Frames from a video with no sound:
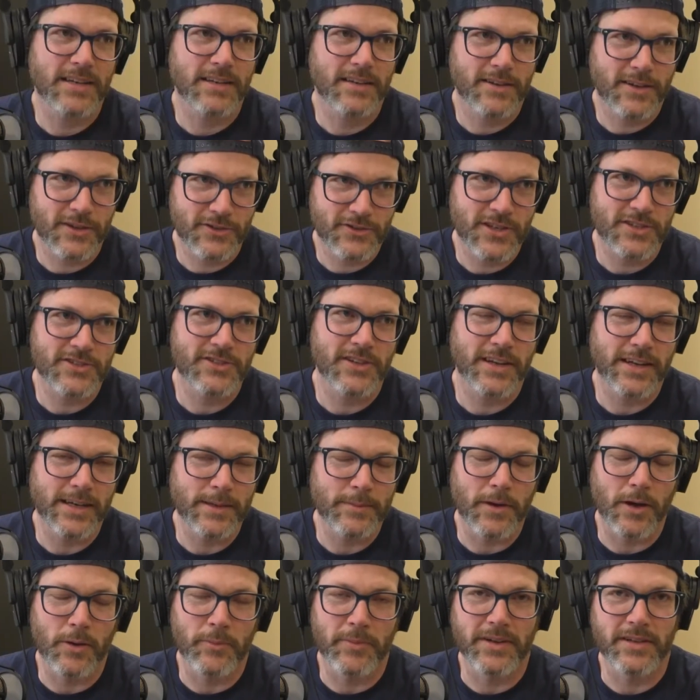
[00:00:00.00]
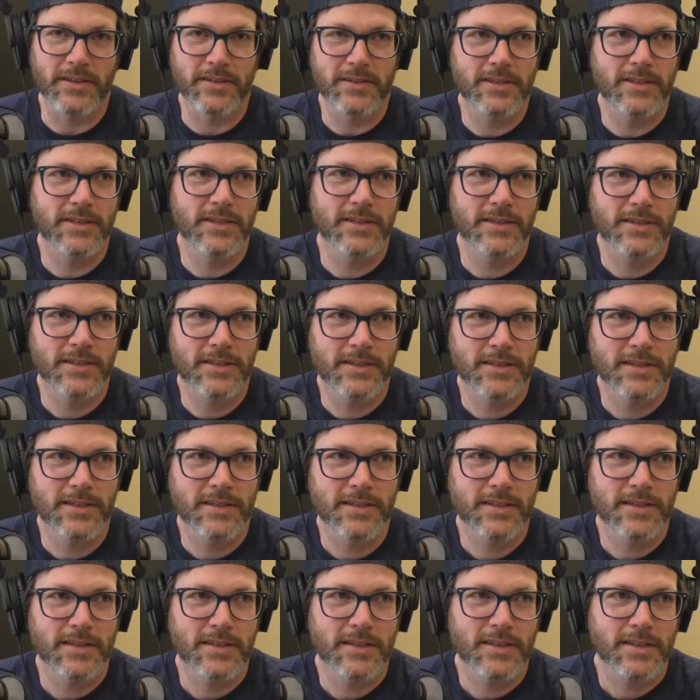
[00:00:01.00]
I, it could change at any I moment. I feel like that might be kind of
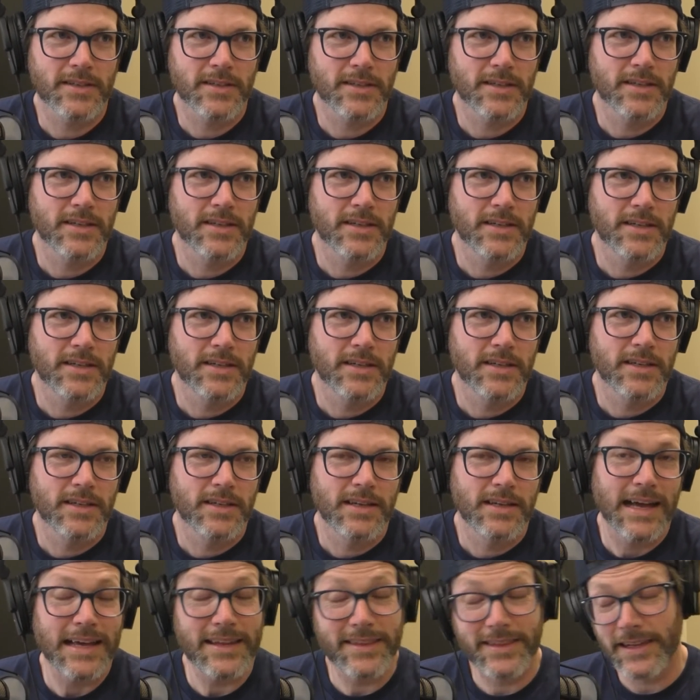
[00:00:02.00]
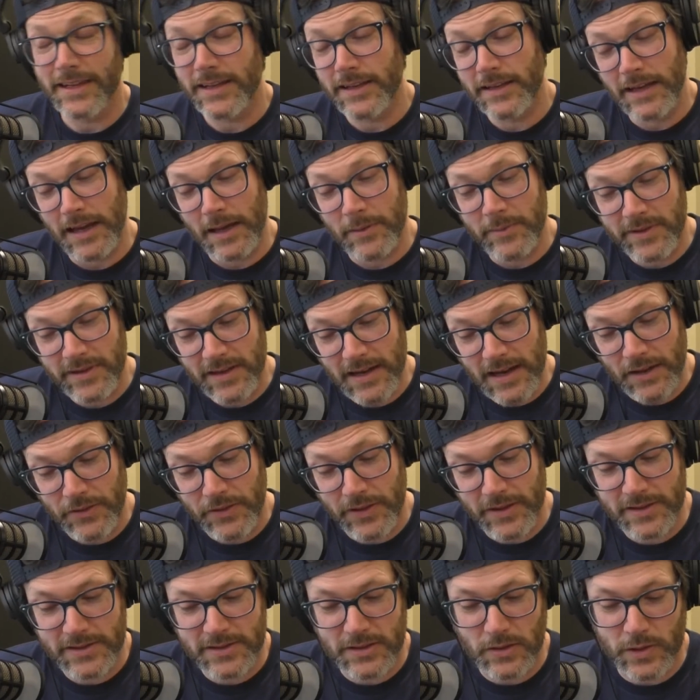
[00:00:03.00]
close. I don't, I don't know. think. I mean, I
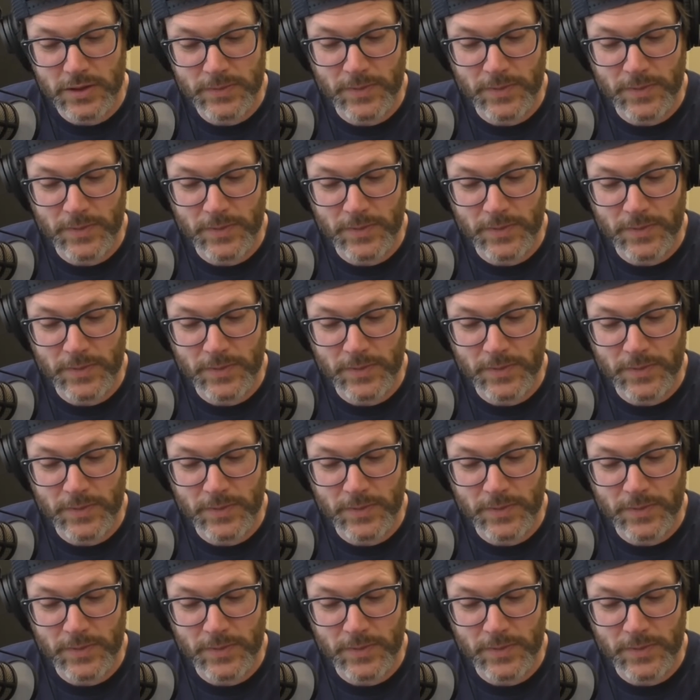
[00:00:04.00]
think so.